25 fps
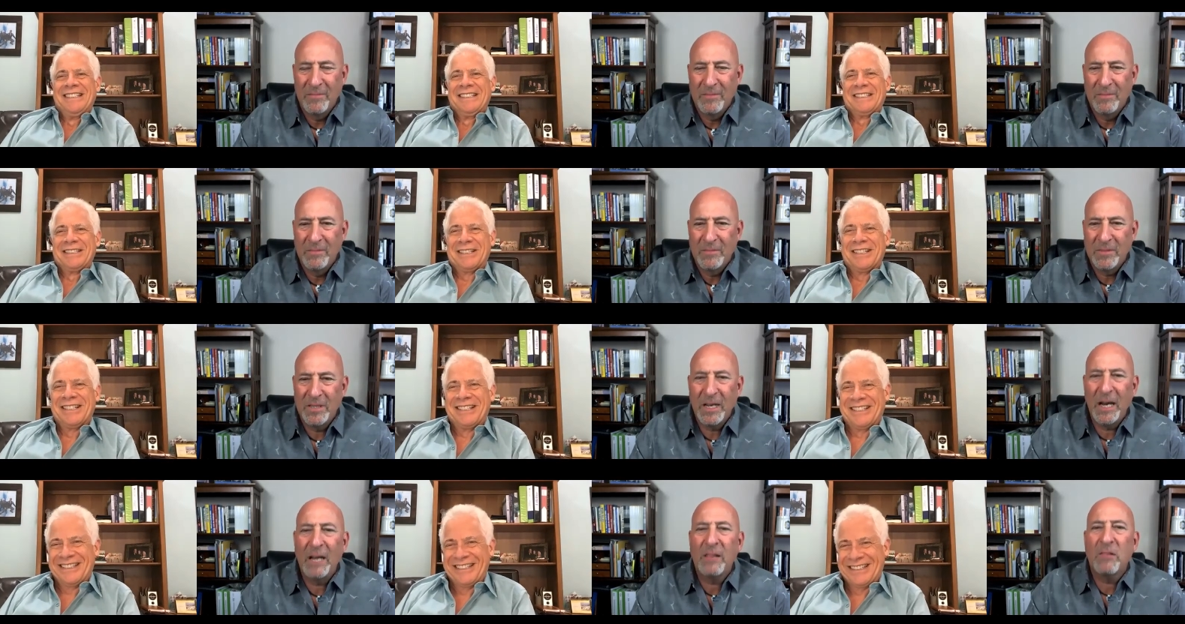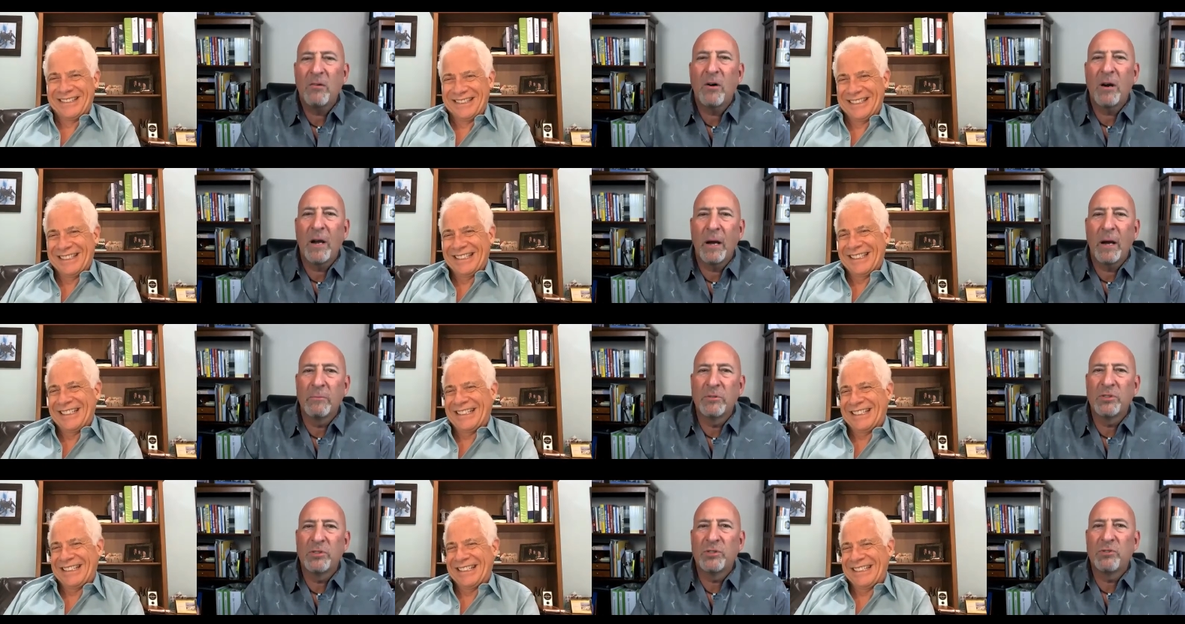Speaker 1: See, I
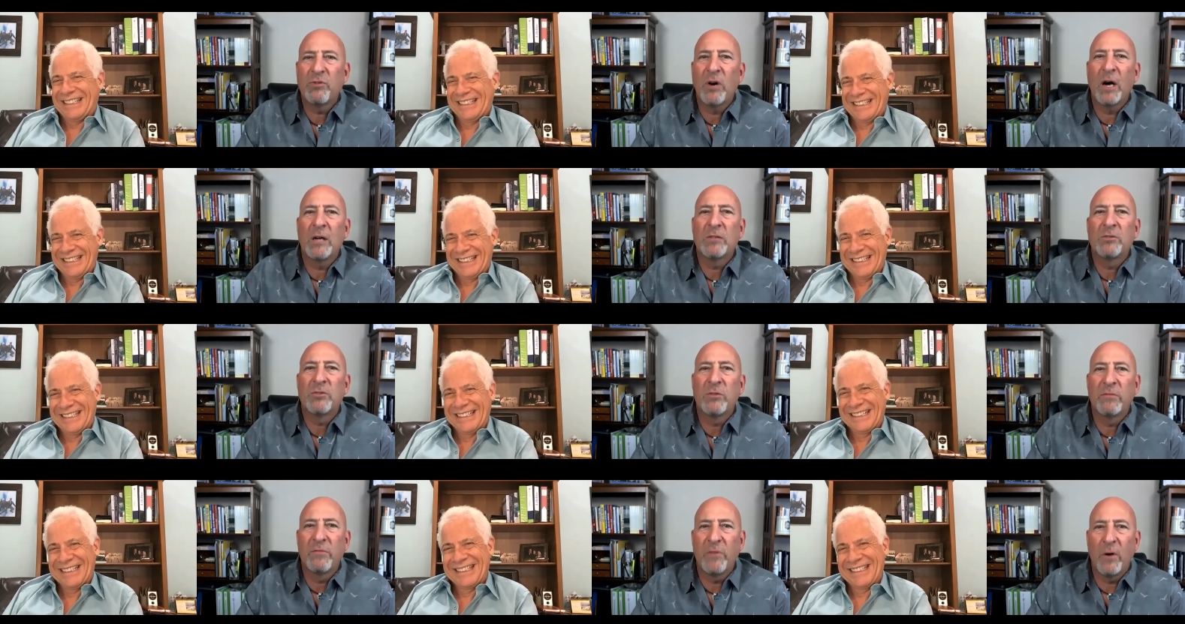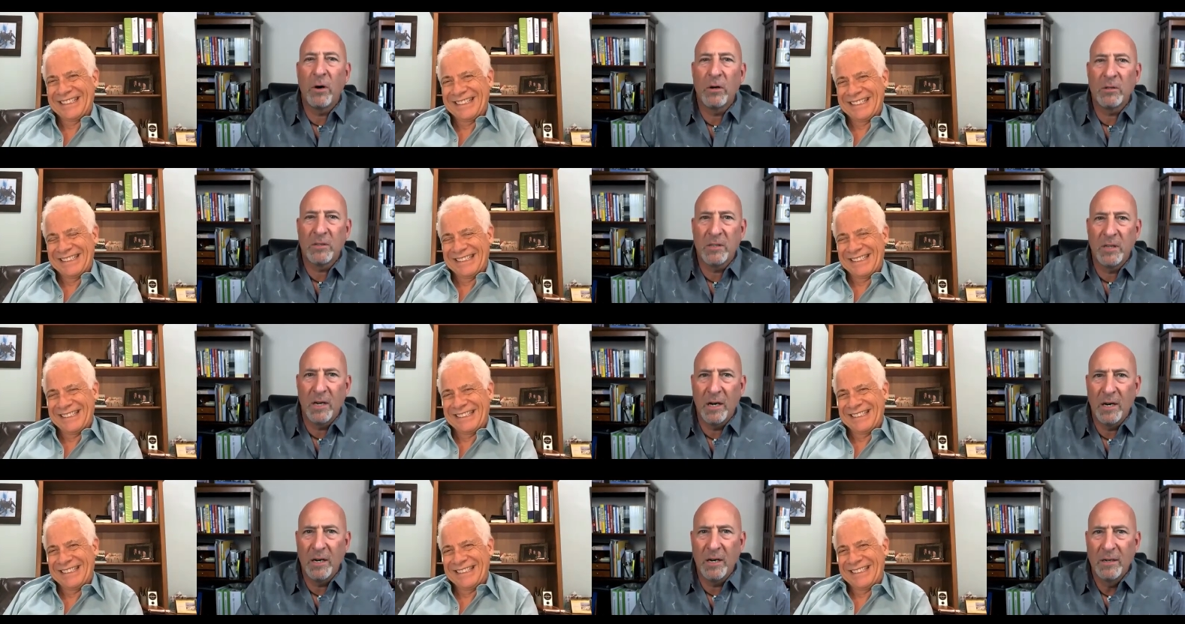thought I was John
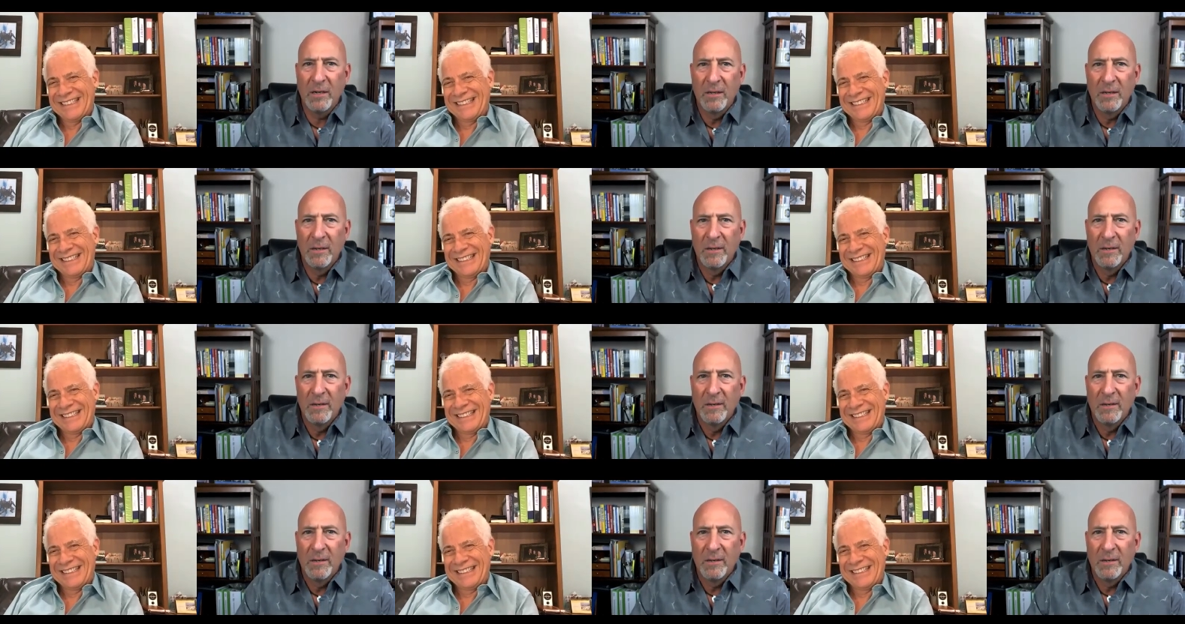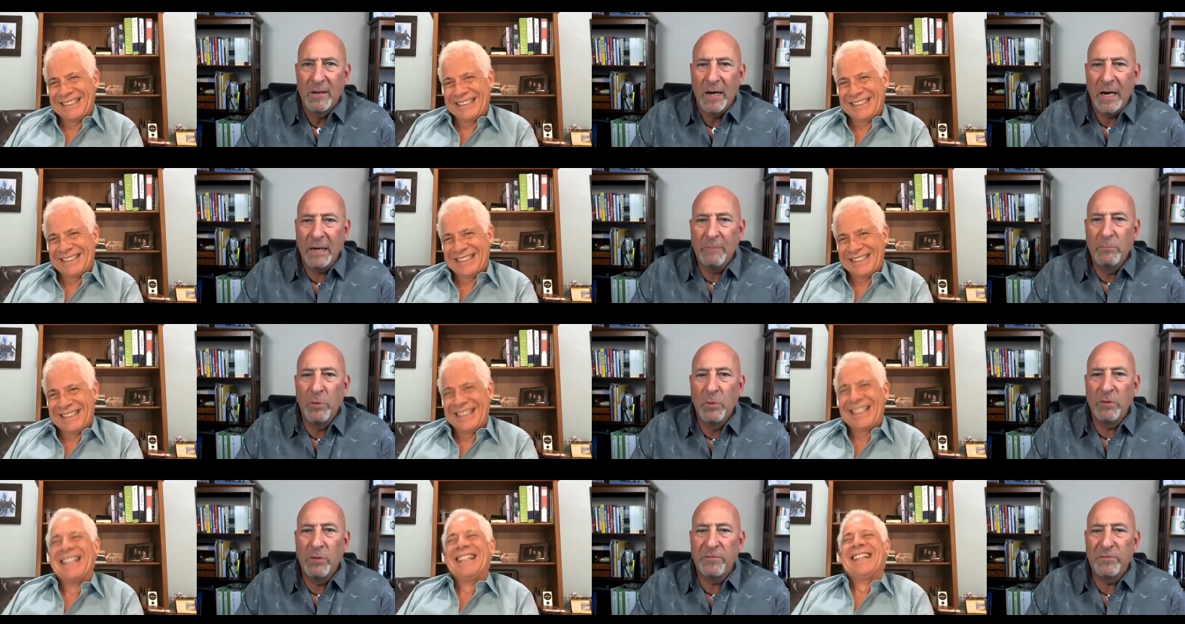Travolta
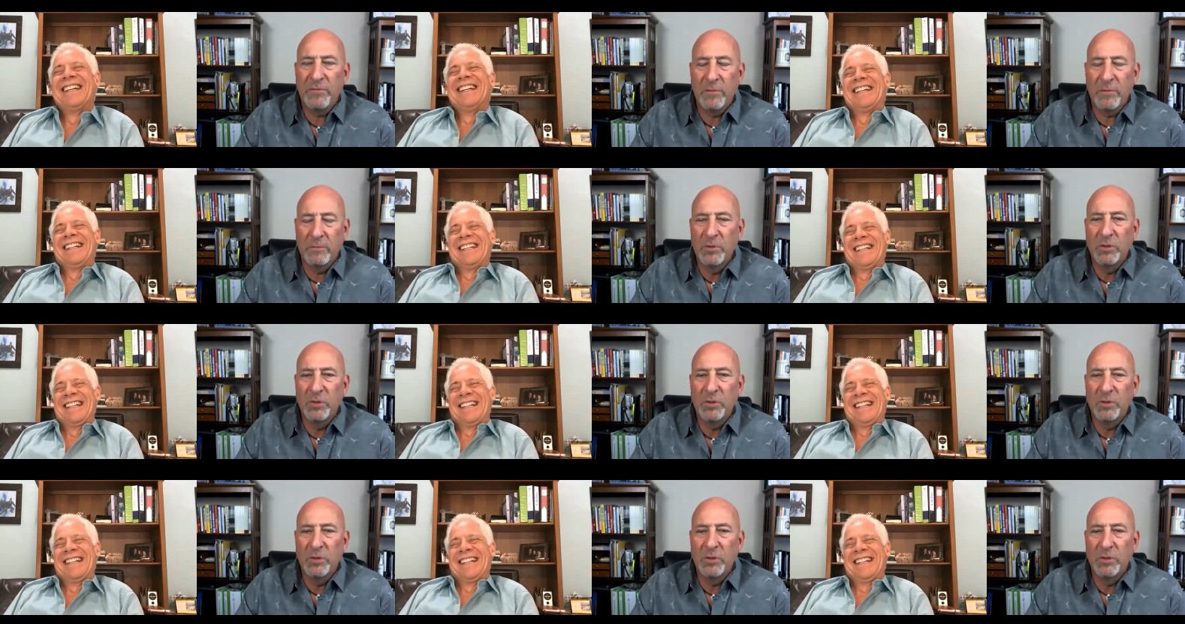I moved from New